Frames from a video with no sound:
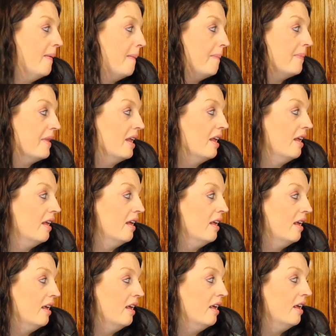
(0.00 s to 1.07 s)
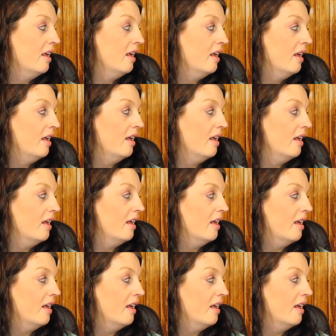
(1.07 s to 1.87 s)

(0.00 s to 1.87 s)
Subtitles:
No one is speaking in this clip.